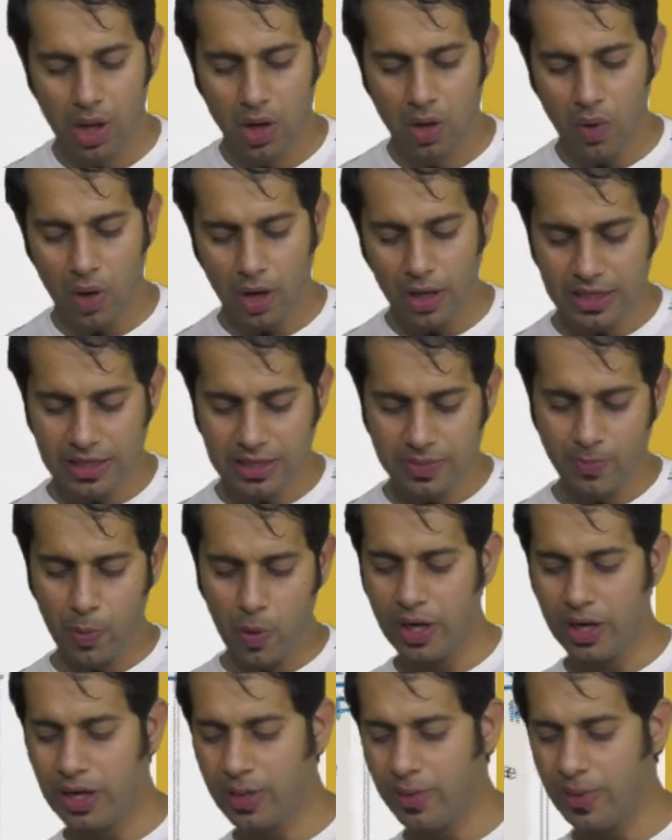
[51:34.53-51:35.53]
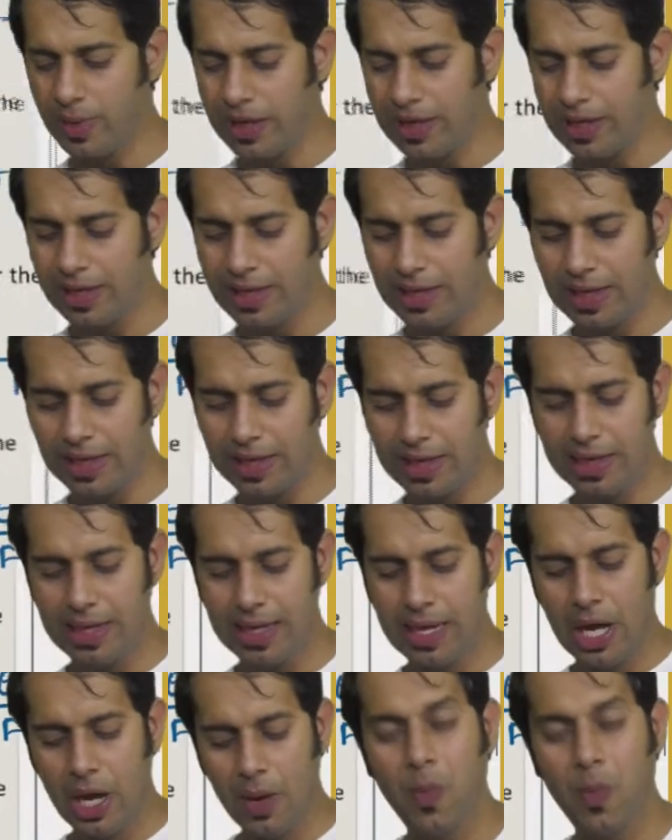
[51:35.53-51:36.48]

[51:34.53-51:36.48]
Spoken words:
What is point number E telling?